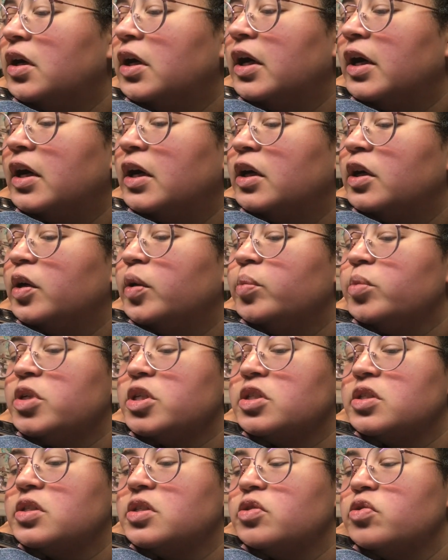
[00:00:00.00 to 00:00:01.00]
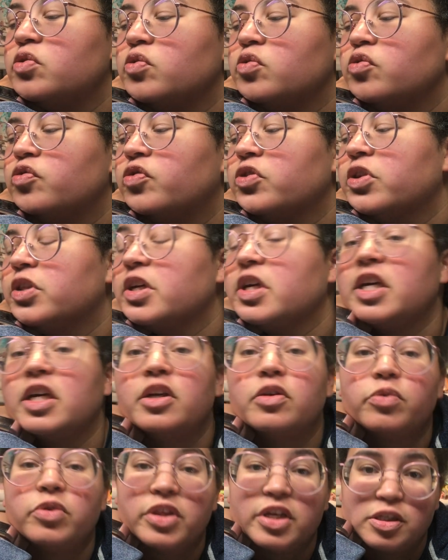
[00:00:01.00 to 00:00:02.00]
um, just to fill the
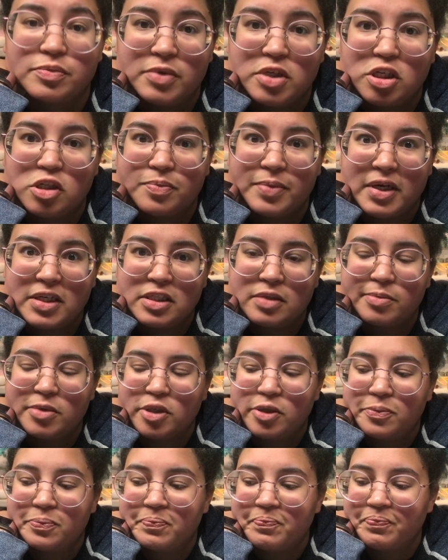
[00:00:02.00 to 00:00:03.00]
kiln with as much as possible.